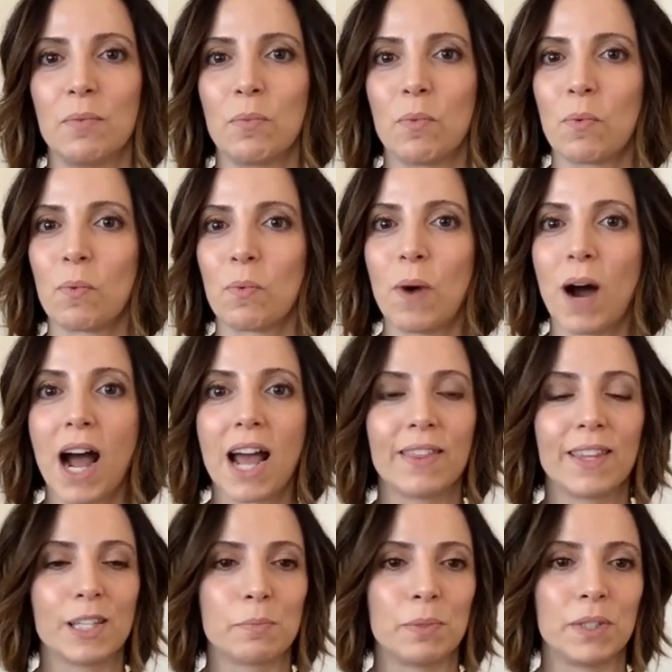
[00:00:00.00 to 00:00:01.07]
why
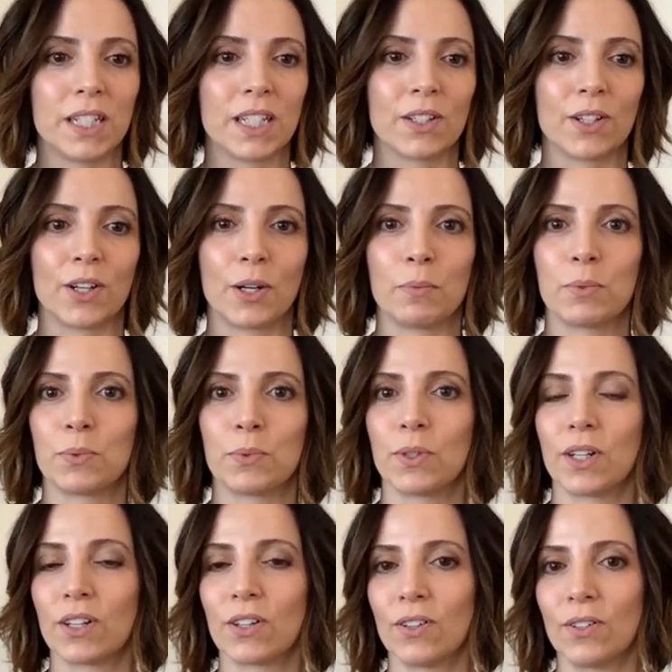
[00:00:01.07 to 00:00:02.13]
these particular herbs
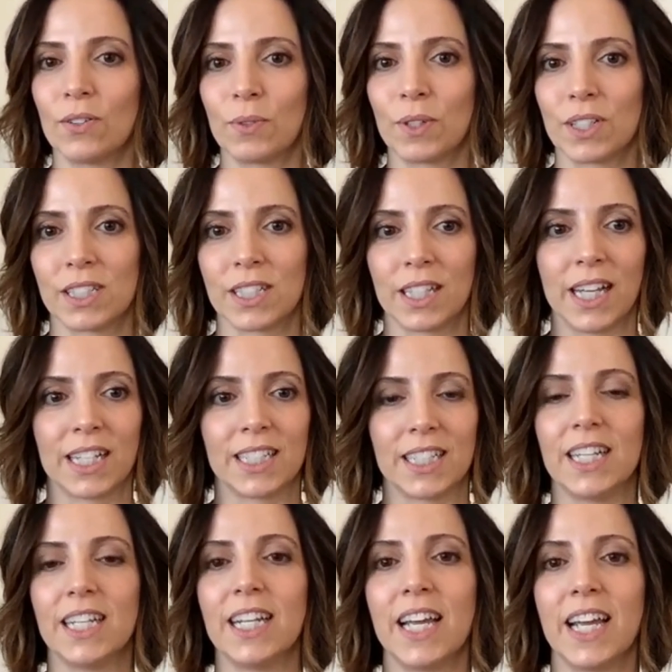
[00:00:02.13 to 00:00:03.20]
were selected,